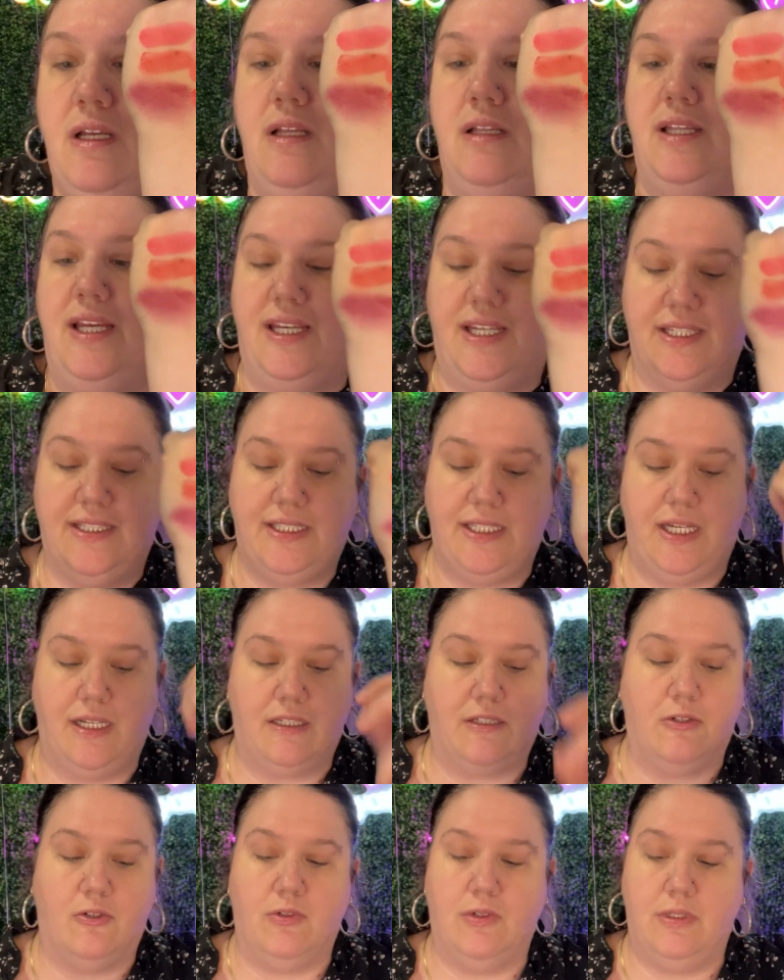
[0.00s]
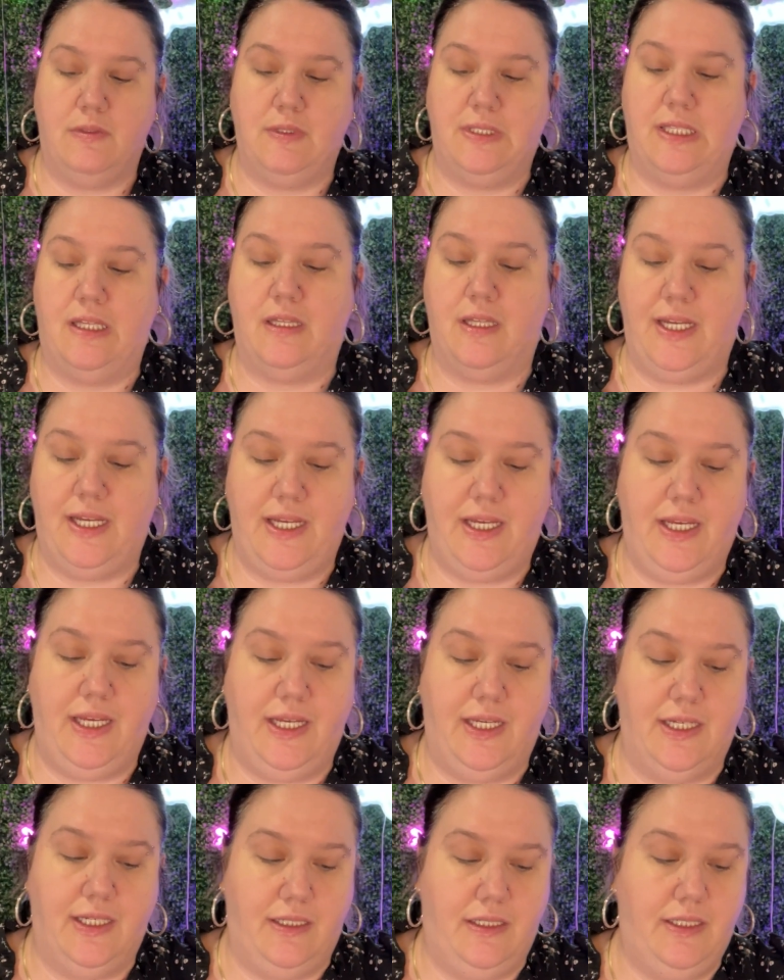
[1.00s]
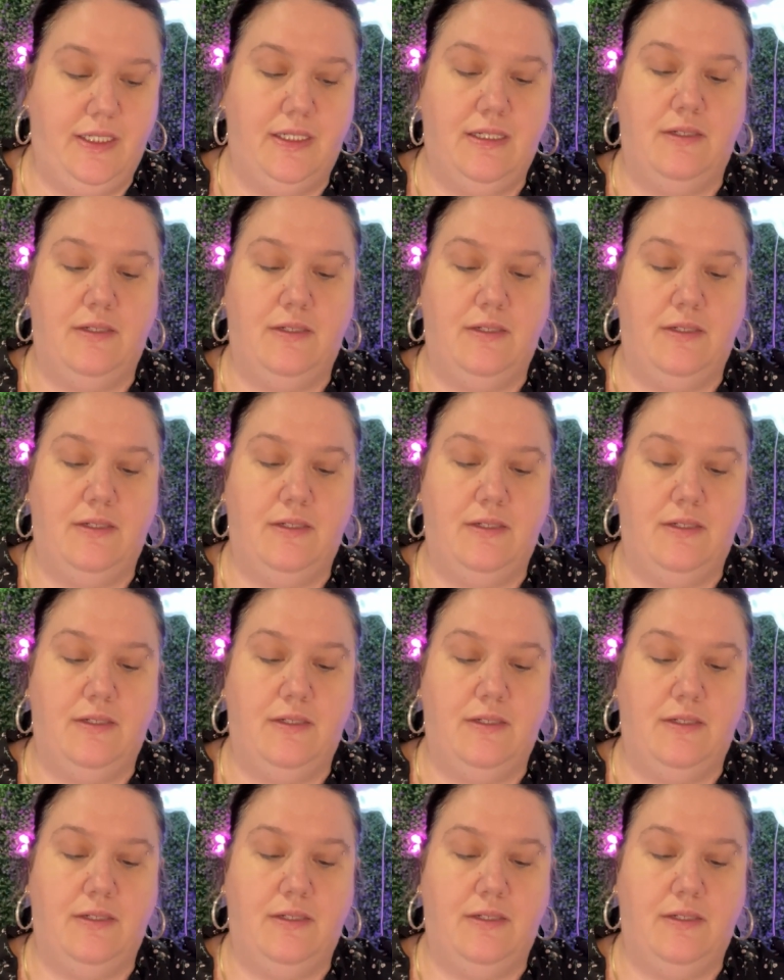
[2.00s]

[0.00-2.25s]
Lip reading: Like I said, go in with the light hand